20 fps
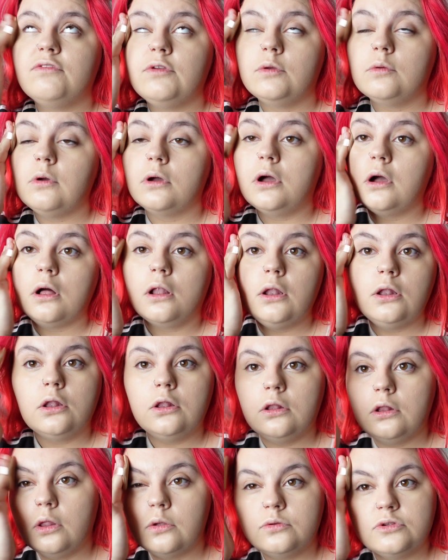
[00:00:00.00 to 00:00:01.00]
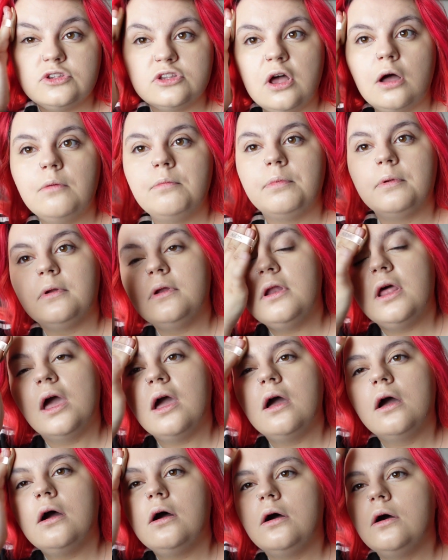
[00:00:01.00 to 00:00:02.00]
you a close-up
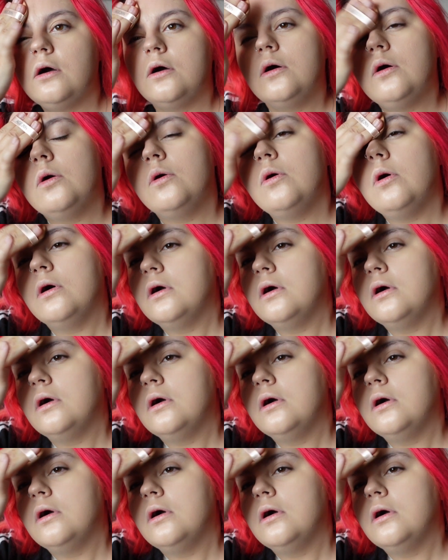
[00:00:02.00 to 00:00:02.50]
now.